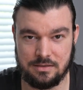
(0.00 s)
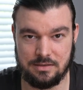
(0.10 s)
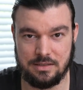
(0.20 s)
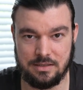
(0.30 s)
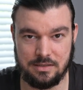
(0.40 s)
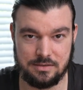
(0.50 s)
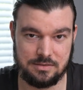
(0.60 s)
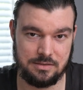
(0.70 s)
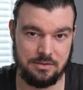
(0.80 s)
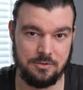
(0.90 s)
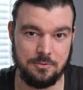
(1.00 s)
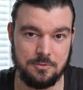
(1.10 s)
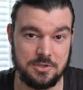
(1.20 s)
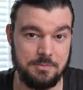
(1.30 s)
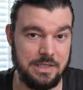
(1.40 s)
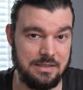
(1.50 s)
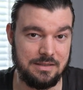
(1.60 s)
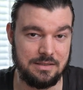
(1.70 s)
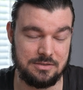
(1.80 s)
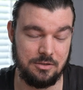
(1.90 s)
there's a new speed
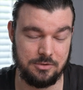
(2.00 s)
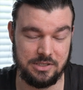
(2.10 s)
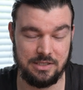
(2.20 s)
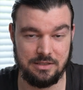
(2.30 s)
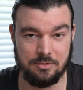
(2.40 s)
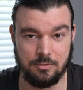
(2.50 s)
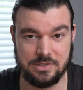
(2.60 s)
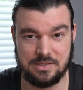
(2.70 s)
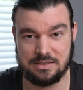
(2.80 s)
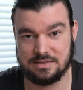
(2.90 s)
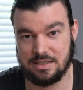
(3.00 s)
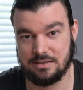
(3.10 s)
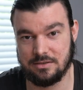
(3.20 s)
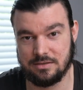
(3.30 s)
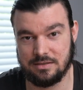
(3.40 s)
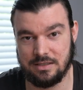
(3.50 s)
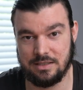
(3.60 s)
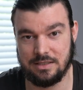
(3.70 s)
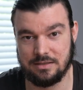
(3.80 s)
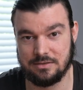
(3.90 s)
associated with that standard,
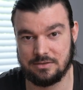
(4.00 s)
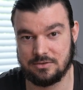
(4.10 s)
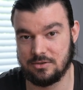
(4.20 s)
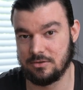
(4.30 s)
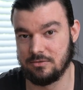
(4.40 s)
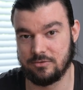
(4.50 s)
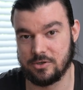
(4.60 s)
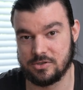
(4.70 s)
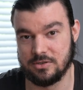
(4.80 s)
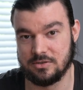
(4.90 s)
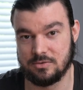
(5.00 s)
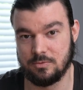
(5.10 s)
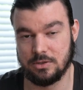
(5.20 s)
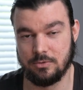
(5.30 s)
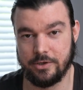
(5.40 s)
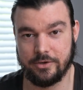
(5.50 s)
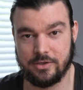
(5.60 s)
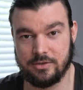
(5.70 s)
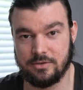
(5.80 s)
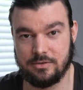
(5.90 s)
and certain functions will work
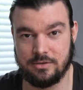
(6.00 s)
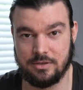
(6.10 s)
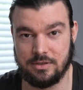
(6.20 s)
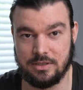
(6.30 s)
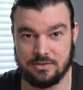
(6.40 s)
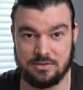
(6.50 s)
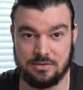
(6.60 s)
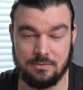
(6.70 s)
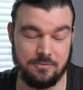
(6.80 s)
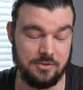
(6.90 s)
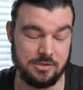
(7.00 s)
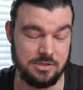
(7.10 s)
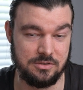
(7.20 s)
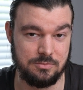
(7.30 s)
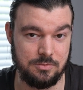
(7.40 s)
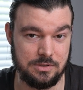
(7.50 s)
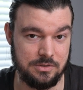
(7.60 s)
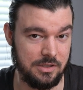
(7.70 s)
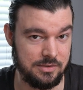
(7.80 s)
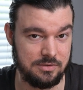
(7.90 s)
and some functions will
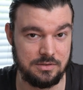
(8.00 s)
not.